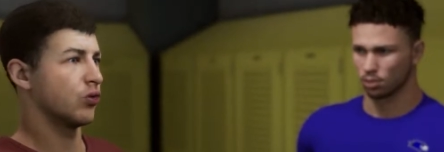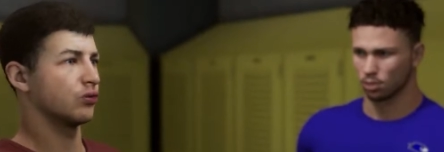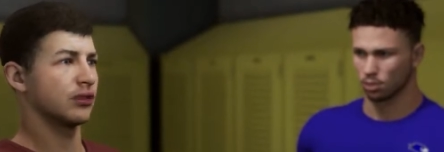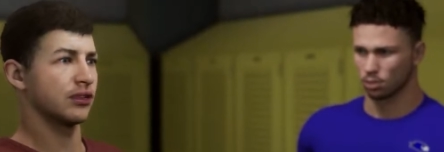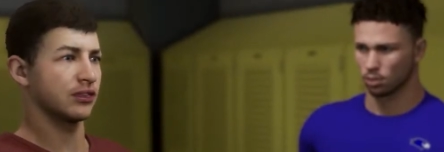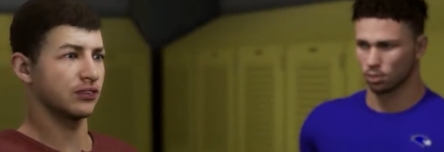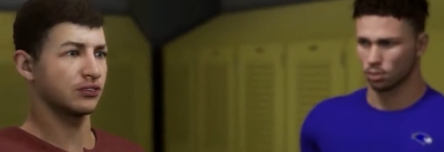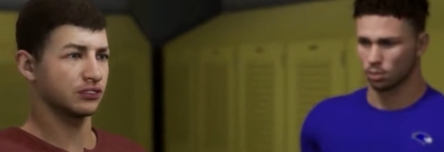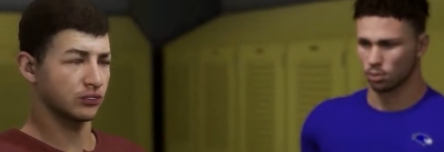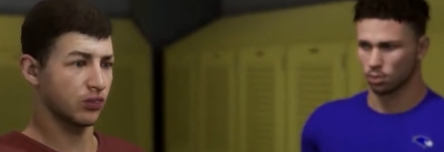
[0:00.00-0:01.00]
Speaker 1: Okay,
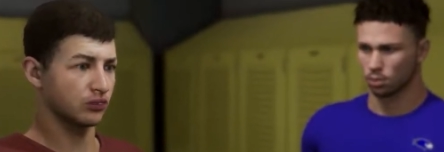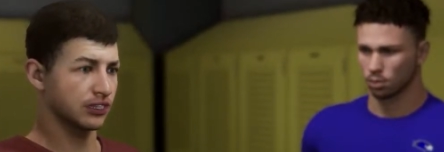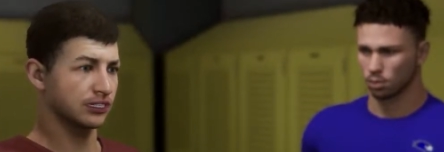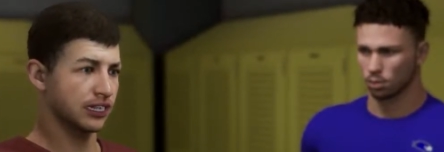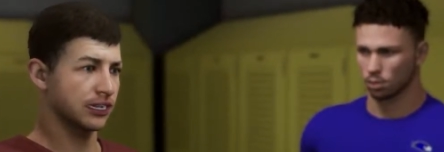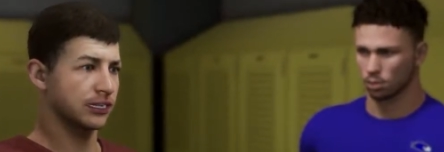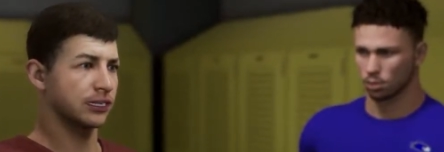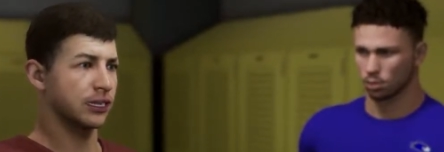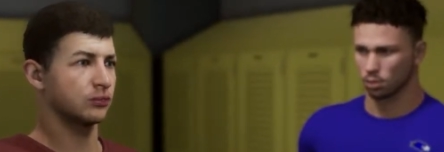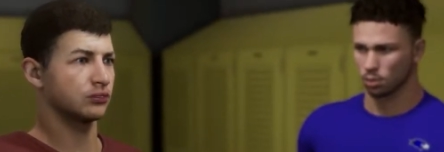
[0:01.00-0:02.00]
so today
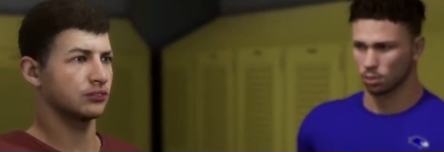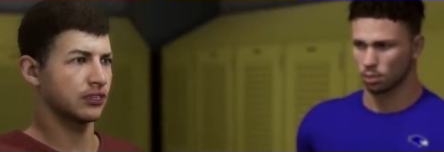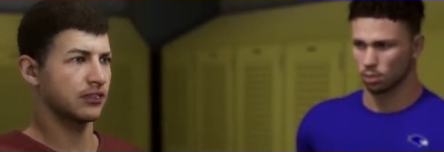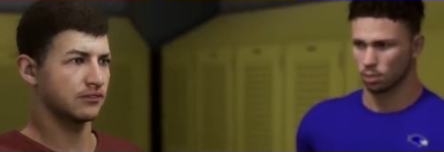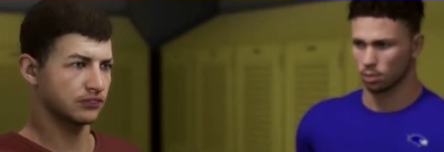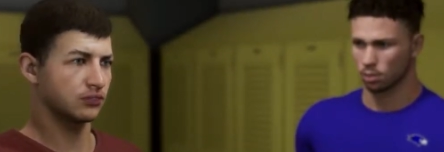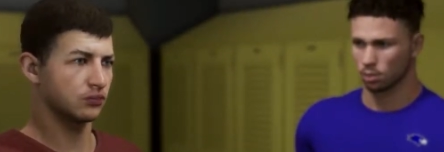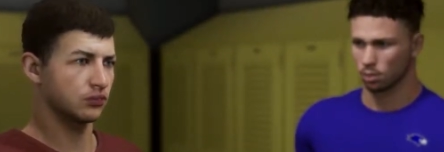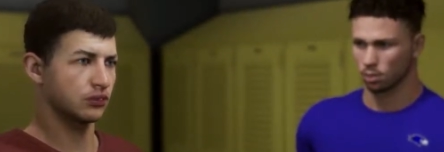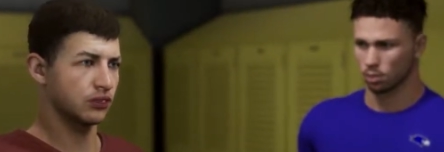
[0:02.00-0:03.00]
I was in the
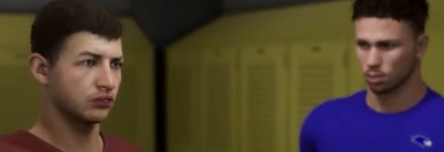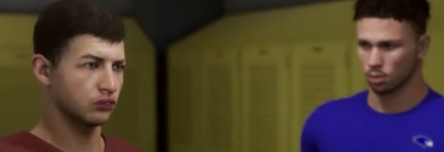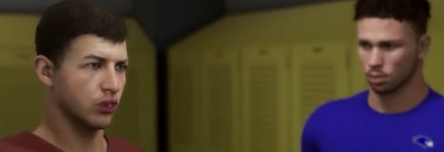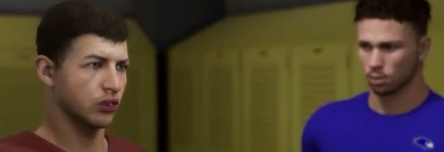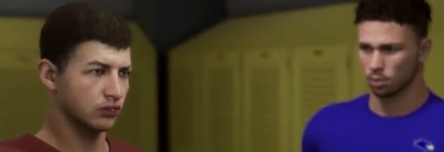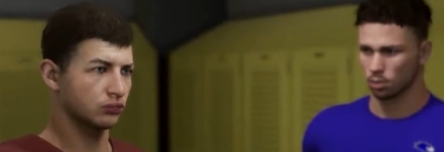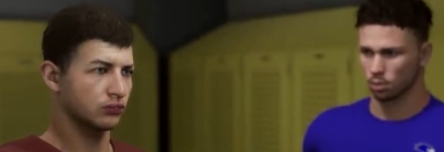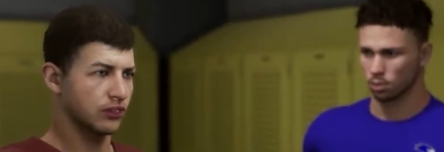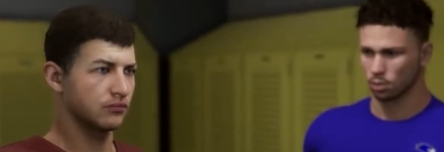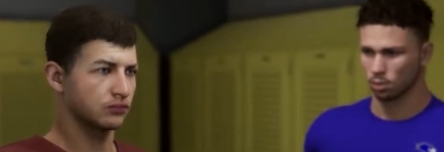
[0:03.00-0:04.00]
cafeteria, and you know how I
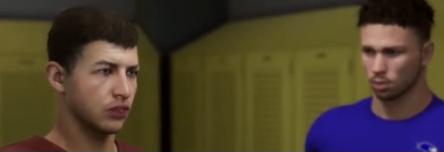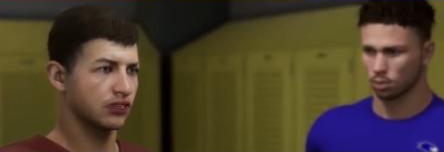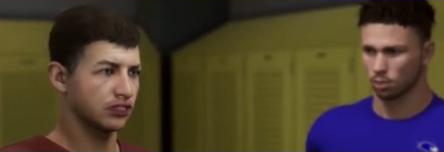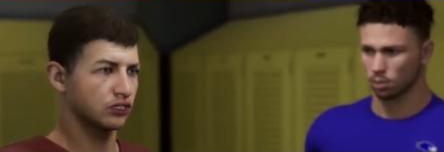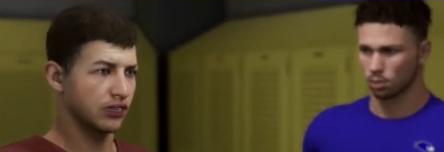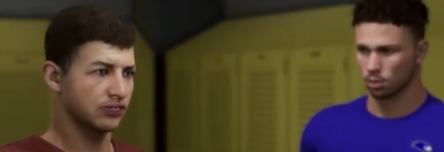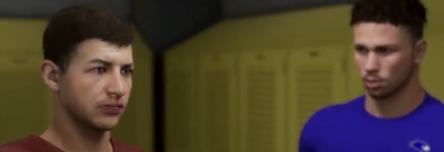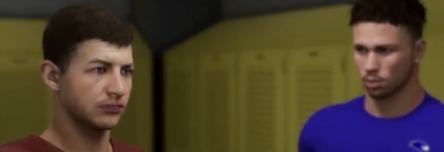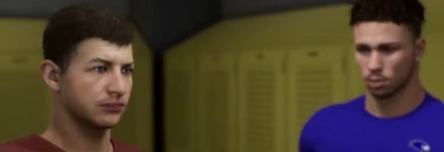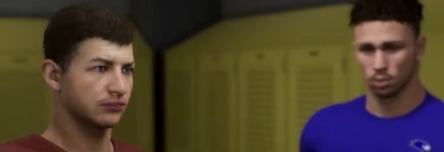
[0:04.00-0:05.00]
usually have a chocolate shake
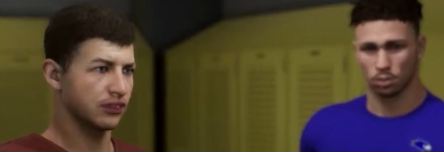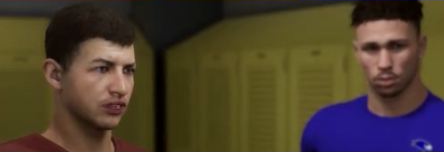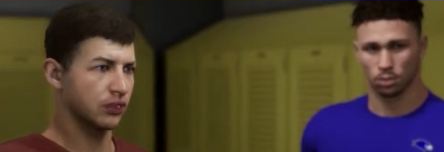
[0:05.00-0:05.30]
at